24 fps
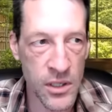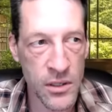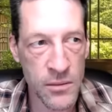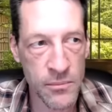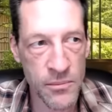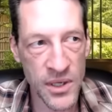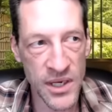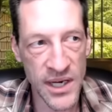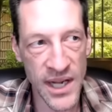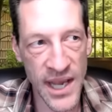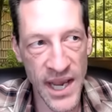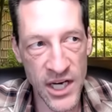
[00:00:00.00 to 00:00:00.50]

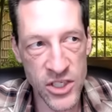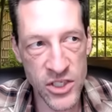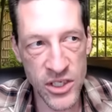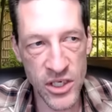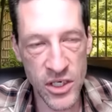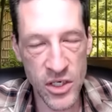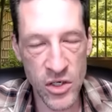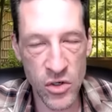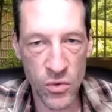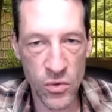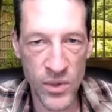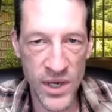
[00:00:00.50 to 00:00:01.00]
but actually a
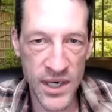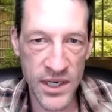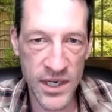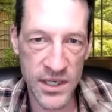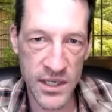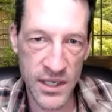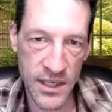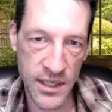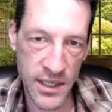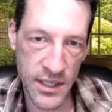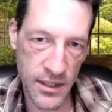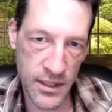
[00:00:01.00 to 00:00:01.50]
correct
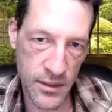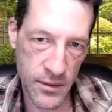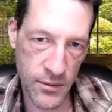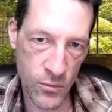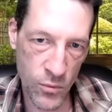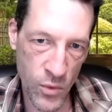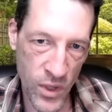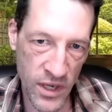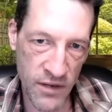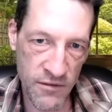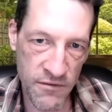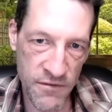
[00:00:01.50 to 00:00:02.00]

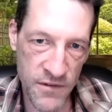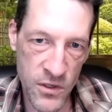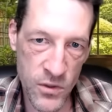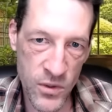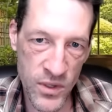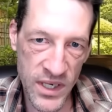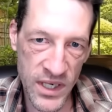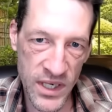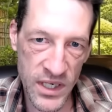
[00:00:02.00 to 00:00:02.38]
way of viewing